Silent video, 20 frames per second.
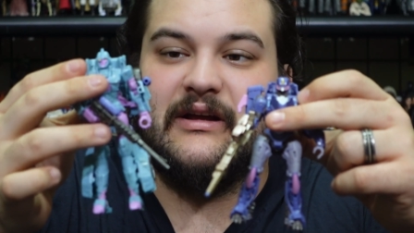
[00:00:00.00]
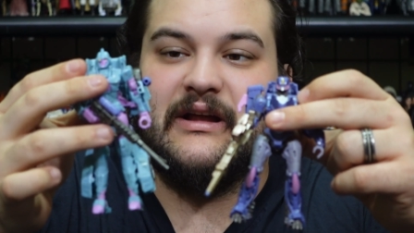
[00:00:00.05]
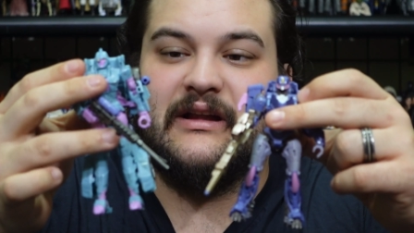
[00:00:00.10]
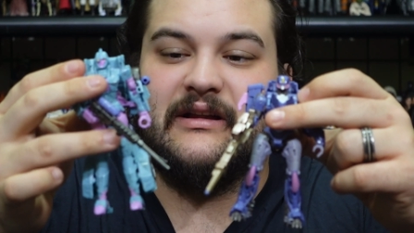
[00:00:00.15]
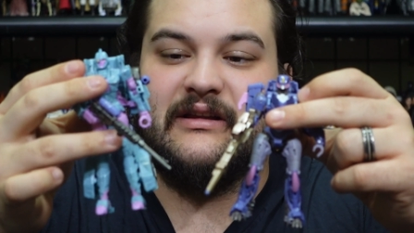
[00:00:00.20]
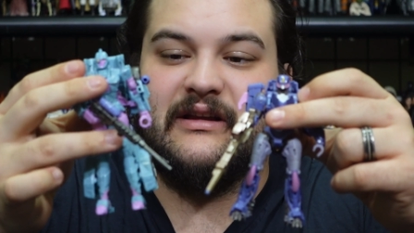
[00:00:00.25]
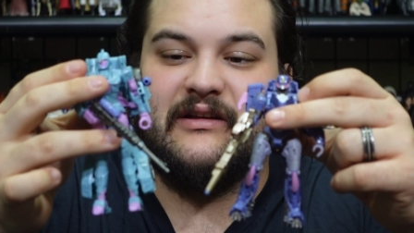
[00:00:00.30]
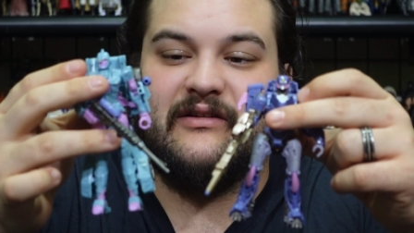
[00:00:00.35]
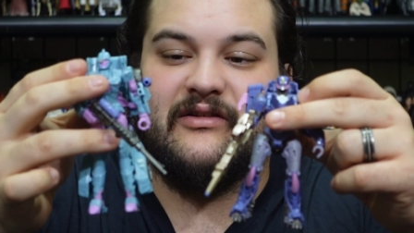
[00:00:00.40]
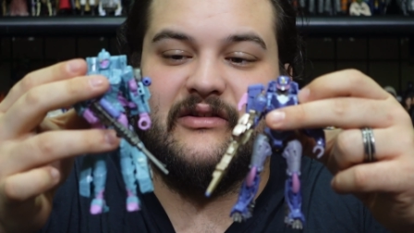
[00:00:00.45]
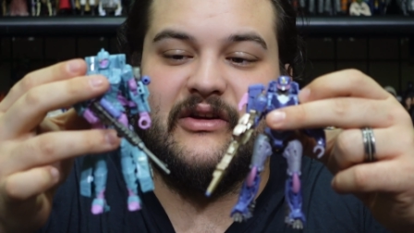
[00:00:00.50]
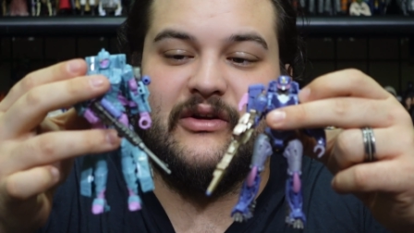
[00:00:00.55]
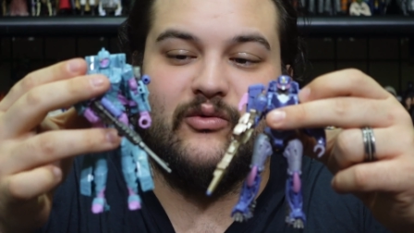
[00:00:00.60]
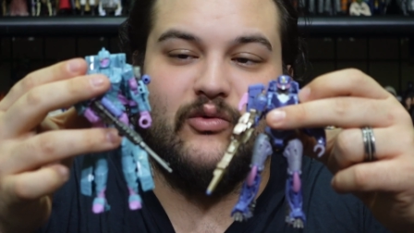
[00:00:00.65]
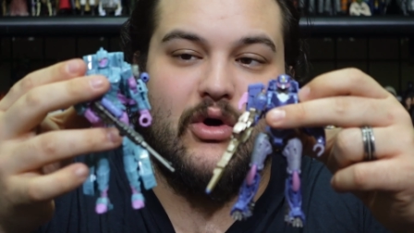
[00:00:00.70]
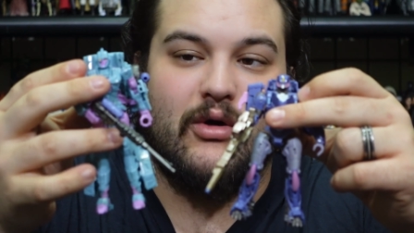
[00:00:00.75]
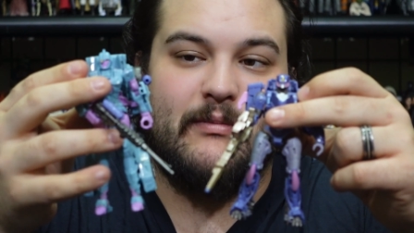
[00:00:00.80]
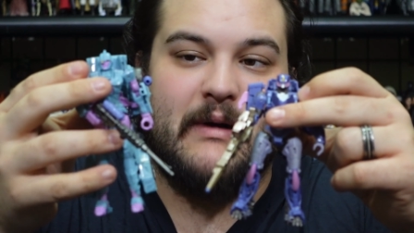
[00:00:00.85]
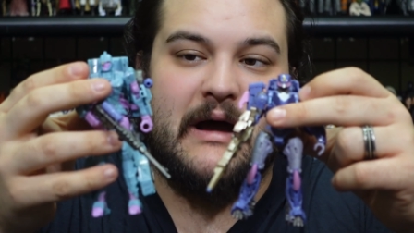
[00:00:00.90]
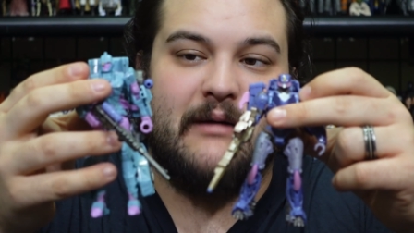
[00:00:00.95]
at least in
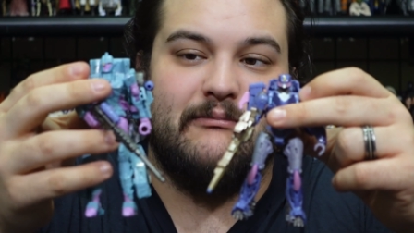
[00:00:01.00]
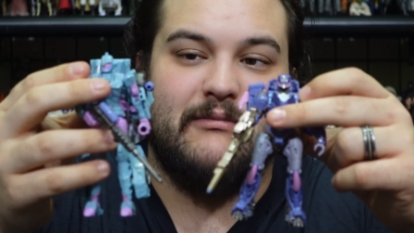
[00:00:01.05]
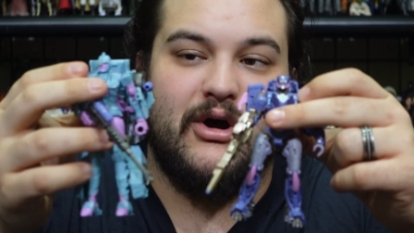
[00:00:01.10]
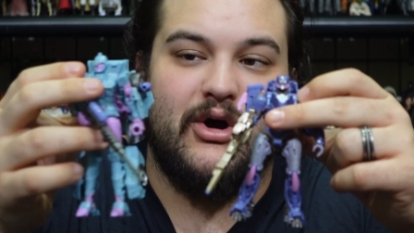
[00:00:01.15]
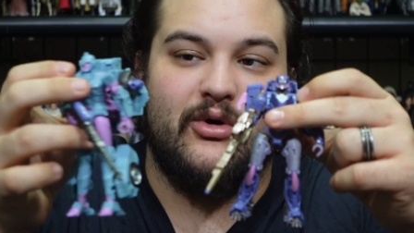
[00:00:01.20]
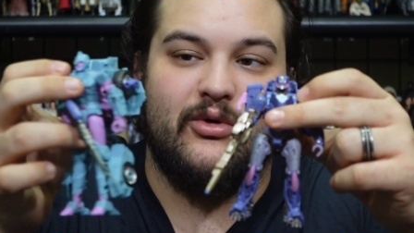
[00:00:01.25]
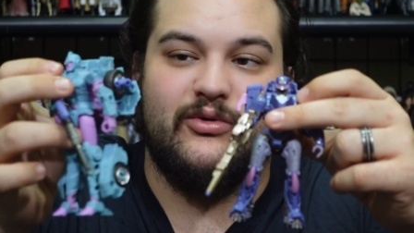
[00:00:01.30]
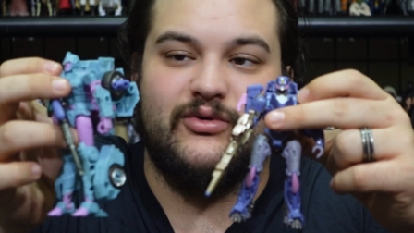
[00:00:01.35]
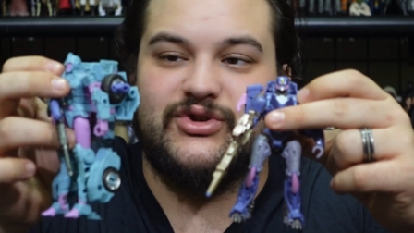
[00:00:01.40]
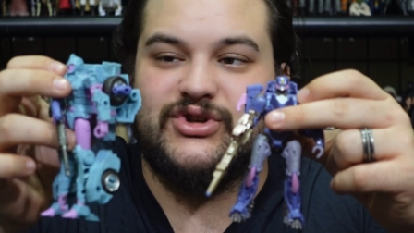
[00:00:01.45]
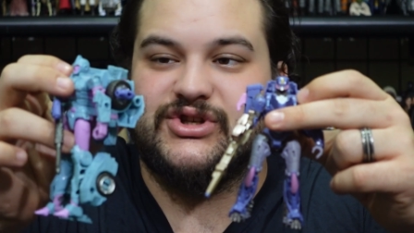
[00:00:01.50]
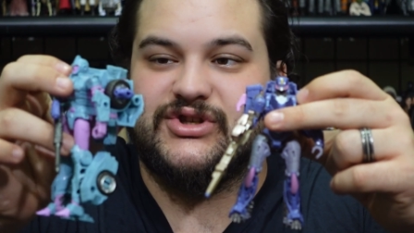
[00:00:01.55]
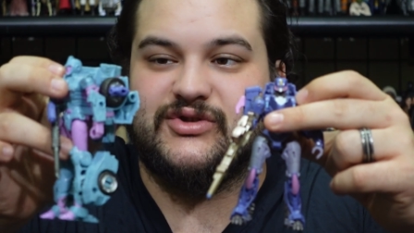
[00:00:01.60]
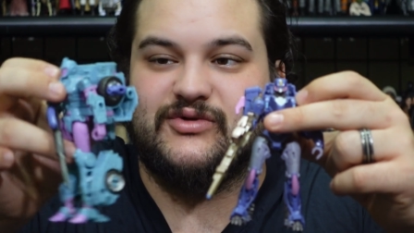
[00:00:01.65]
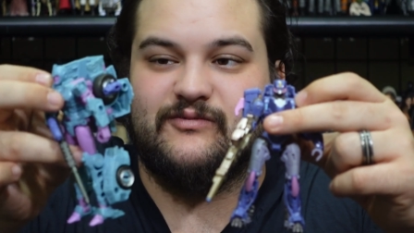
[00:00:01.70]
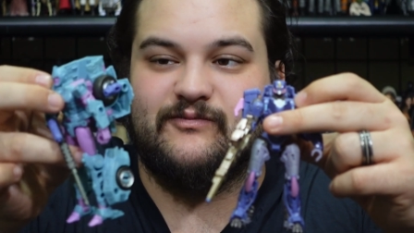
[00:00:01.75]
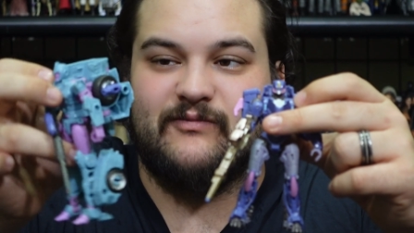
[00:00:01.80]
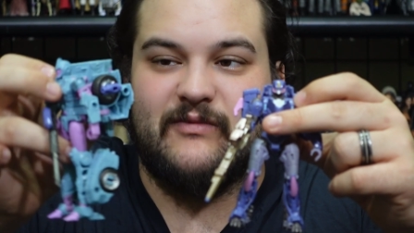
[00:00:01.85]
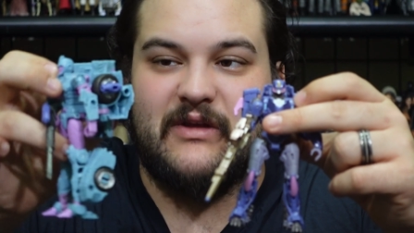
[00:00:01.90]
robot mode, just